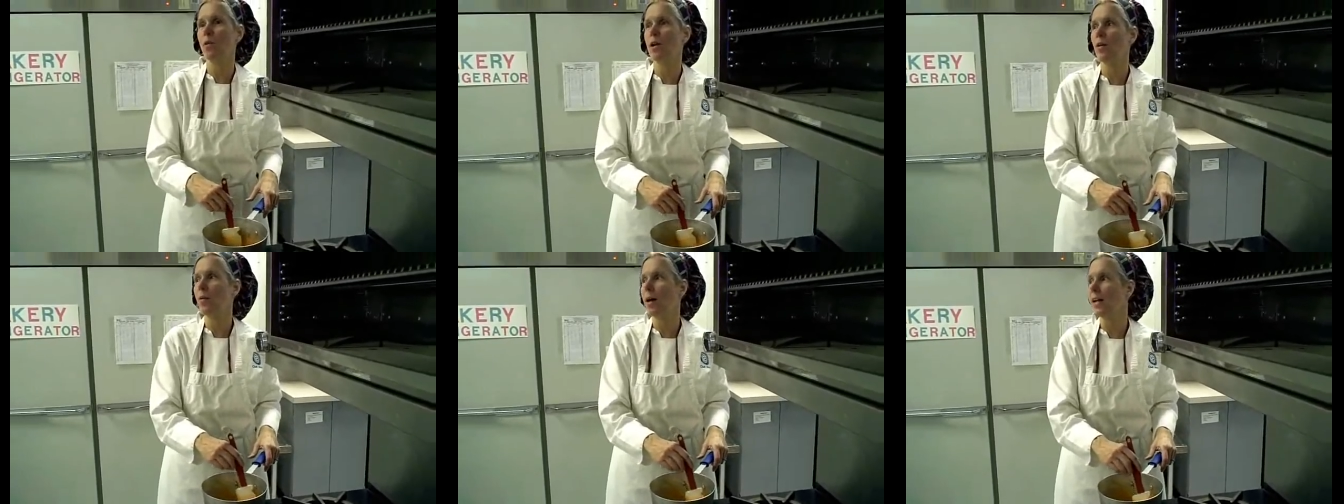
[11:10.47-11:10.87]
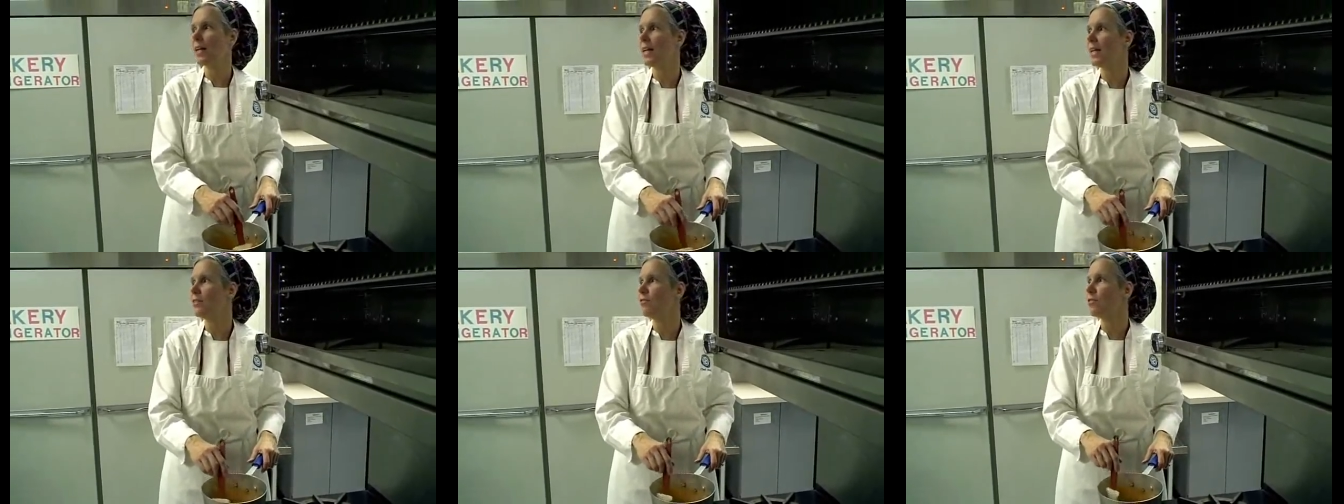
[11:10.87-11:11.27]
What do I
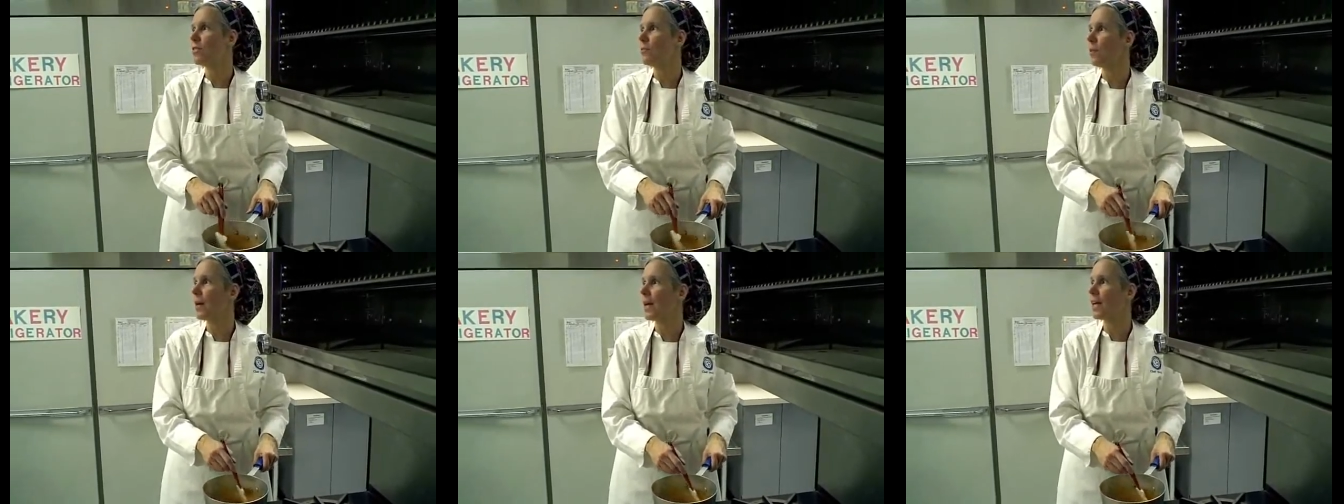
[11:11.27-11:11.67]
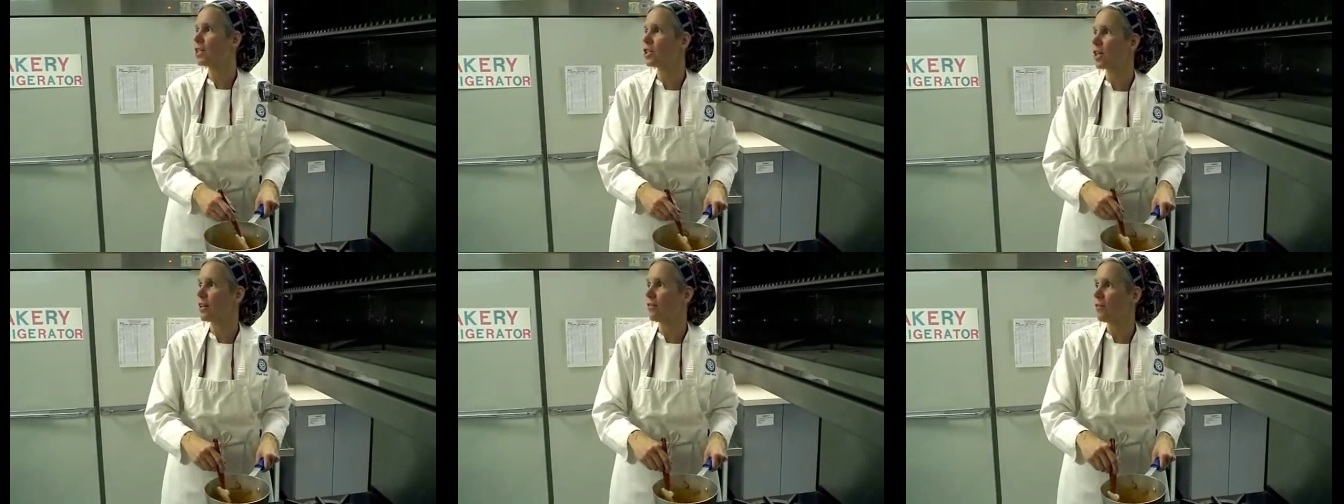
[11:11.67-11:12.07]
need for the
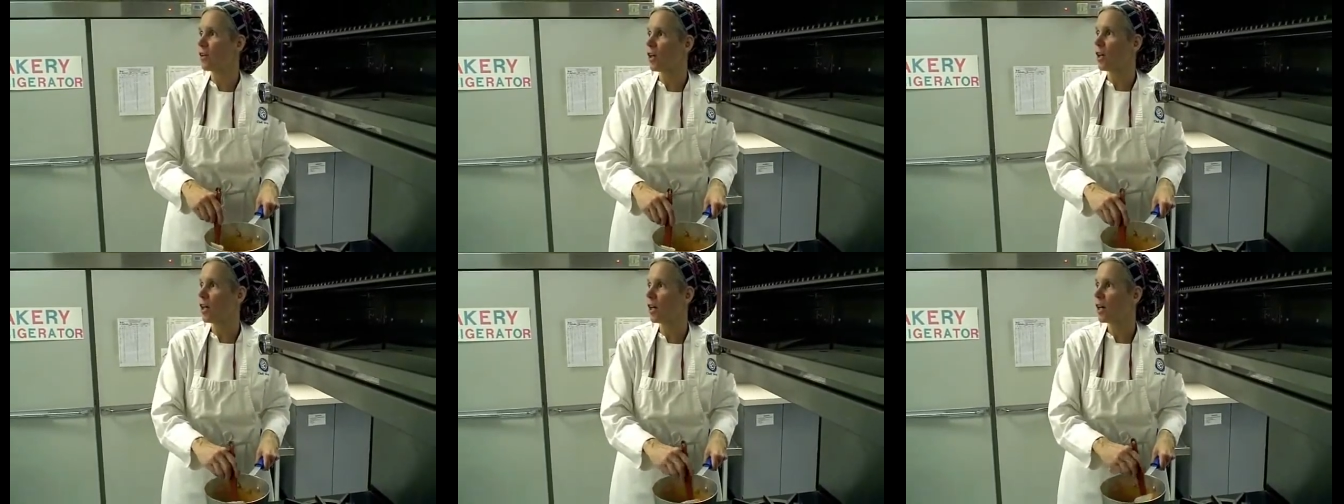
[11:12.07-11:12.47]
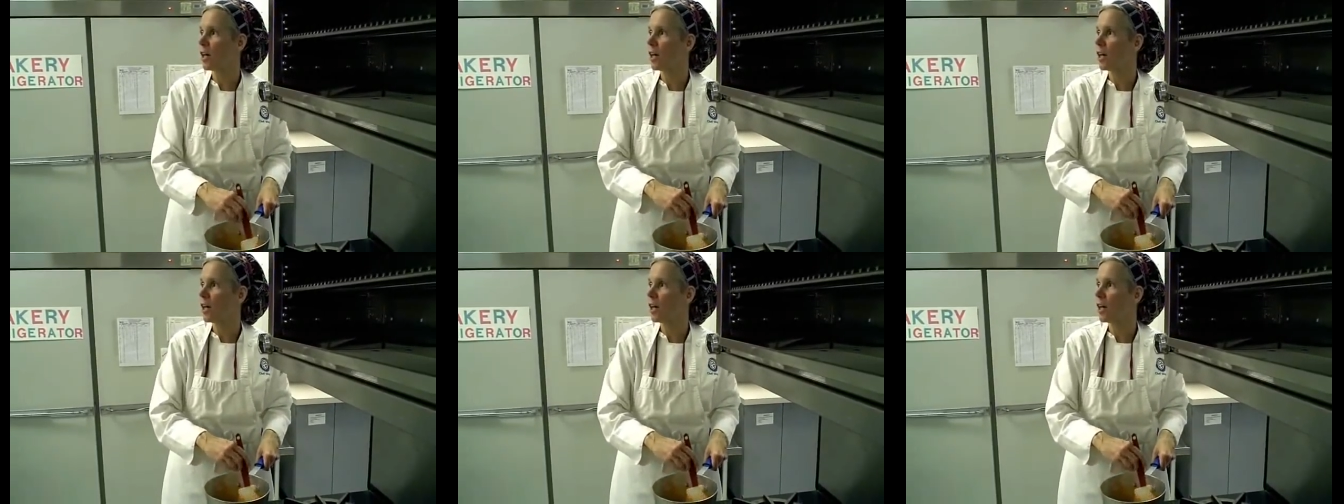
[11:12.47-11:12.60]
pan, Jennifer?